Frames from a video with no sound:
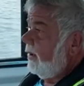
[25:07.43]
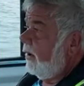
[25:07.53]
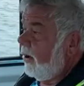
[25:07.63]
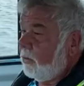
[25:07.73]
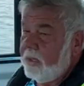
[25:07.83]

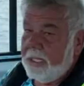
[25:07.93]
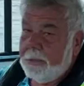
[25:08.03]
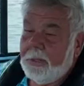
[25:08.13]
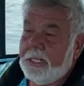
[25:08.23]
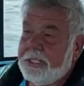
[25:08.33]

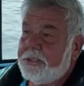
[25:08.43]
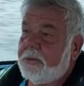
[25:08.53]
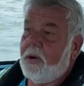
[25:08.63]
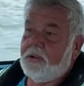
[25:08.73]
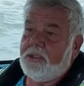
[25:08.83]
really
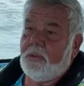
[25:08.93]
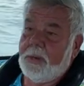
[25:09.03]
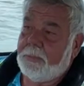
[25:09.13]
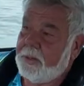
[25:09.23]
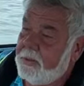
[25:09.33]
strong
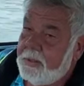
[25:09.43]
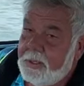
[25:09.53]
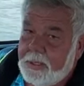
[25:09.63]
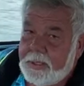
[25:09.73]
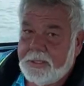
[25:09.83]
swimmer
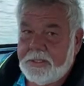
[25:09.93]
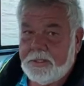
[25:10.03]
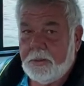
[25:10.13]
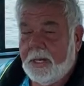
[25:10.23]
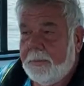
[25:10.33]

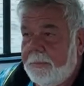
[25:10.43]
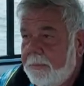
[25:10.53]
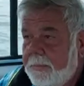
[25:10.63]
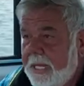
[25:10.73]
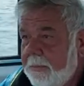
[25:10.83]
to
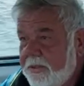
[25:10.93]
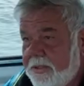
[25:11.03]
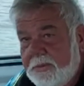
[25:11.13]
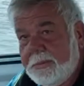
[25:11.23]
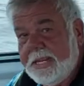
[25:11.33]
be able
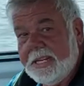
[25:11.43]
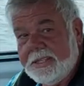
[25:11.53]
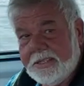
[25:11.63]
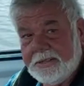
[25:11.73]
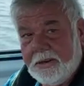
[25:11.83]
to swim
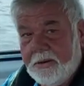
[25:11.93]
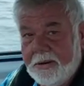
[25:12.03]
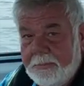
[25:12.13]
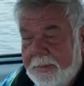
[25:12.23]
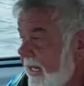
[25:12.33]
against this
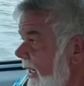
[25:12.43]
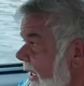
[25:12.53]
current and make any